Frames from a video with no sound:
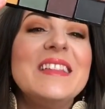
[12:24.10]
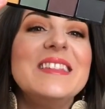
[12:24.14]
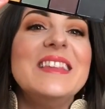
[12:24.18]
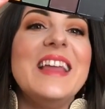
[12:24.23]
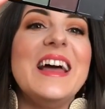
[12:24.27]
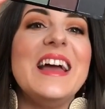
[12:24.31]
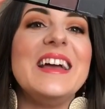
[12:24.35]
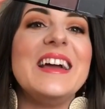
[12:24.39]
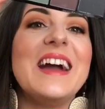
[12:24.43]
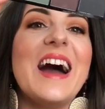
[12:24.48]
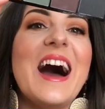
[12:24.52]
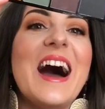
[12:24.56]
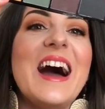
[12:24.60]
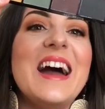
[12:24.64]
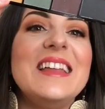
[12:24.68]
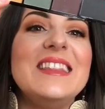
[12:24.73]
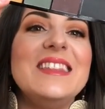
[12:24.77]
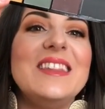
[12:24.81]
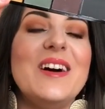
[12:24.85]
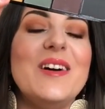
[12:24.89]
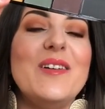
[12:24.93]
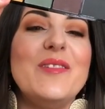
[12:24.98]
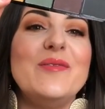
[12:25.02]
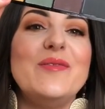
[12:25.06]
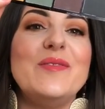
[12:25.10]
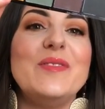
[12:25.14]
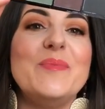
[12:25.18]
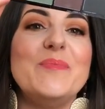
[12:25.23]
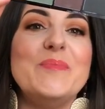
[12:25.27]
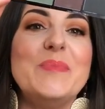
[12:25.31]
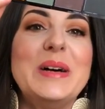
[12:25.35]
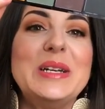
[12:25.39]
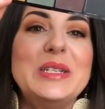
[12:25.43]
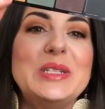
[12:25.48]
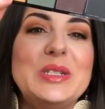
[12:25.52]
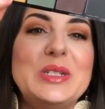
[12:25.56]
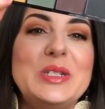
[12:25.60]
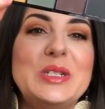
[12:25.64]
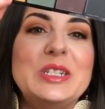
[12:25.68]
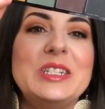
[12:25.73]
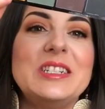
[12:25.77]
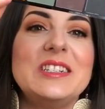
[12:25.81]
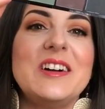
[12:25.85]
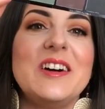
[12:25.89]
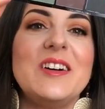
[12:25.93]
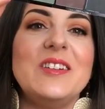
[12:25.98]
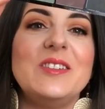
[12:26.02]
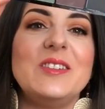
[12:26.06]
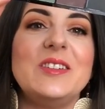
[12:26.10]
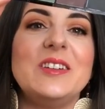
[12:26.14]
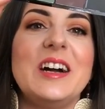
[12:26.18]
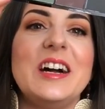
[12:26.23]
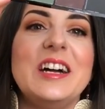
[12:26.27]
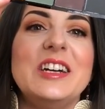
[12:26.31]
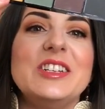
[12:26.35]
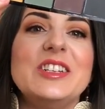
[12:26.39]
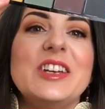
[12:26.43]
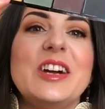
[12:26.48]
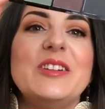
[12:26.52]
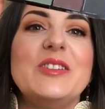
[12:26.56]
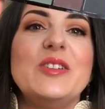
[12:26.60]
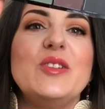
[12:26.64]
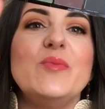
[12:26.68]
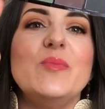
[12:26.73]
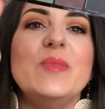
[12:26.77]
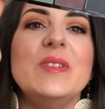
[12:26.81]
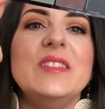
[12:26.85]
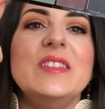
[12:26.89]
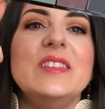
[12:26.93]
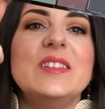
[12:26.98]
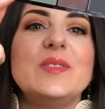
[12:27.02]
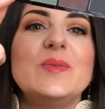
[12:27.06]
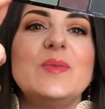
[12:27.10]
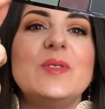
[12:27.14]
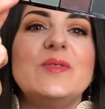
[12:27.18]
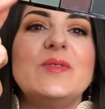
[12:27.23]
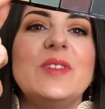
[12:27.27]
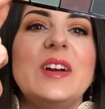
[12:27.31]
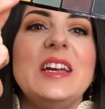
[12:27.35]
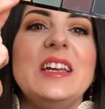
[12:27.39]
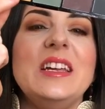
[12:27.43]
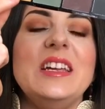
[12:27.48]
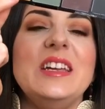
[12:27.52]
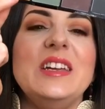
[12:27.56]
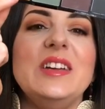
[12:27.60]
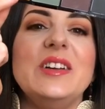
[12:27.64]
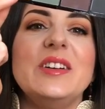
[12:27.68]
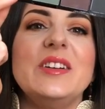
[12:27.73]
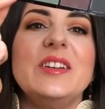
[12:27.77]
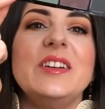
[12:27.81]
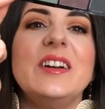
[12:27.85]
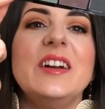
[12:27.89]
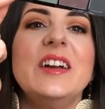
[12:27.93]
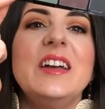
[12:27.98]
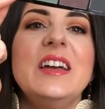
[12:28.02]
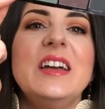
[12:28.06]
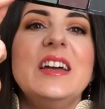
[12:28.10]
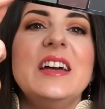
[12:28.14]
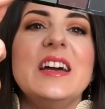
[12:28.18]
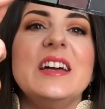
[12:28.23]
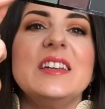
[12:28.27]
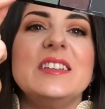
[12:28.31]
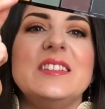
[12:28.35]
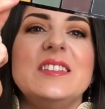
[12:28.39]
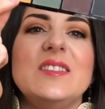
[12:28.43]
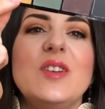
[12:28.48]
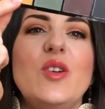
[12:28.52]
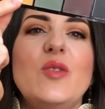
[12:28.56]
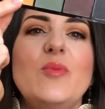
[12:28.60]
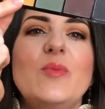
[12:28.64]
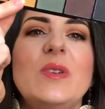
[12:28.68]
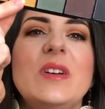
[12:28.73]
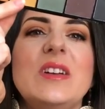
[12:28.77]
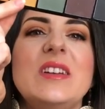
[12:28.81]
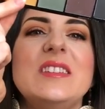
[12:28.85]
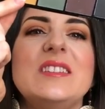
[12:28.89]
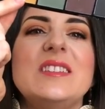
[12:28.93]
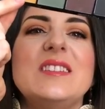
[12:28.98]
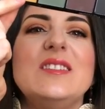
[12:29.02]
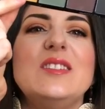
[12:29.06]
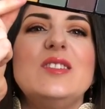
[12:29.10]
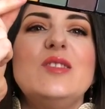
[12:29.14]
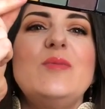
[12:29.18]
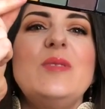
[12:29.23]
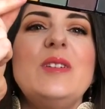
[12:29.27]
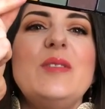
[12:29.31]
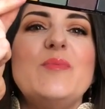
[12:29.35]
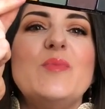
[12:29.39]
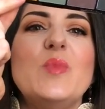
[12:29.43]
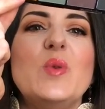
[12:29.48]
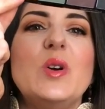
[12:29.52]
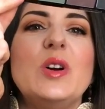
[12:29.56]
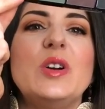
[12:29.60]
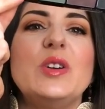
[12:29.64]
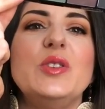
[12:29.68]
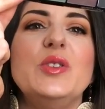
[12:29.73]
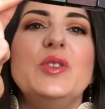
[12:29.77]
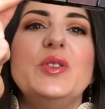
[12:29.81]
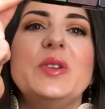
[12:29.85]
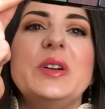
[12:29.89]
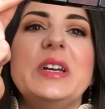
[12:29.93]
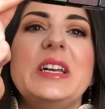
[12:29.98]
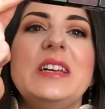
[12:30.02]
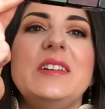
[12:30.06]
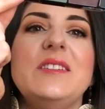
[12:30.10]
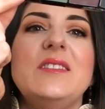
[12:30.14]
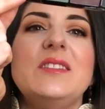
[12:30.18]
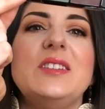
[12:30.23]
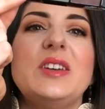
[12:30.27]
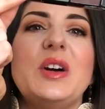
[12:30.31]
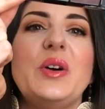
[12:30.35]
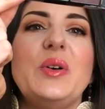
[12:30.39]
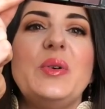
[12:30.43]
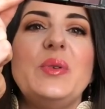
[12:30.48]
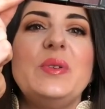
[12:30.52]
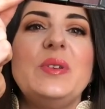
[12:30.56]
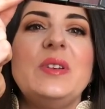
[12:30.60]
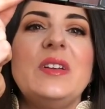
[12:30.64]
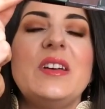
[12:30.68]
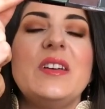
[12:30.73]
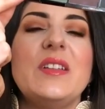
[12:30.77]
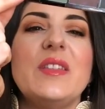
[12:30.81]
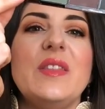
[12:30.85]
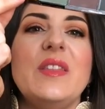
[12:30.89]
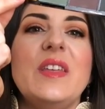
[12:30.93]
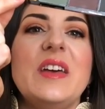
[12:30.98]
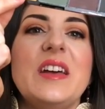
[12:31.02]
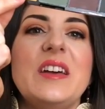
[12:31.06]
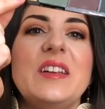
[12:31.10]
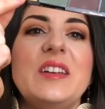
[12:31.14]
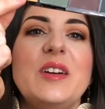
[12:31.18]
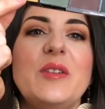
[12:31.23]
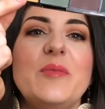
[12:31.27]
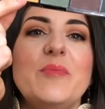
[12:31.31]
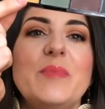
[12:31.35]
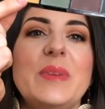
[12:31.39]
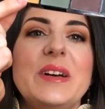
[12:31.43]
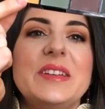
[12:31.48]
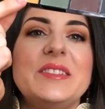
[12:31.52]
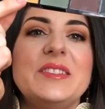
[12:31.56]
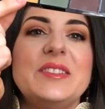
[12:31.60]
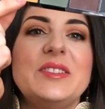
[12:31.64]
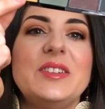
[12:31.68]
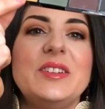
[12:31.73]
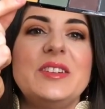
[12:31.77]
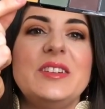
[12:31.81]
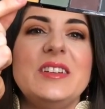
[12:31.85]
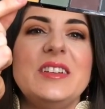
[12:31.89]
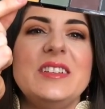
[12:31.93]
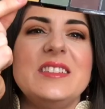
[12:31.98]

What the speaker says: Like, I love mustard colored eyeshadow, but this one right here is almost, it's a little bit more green tone than a mustard.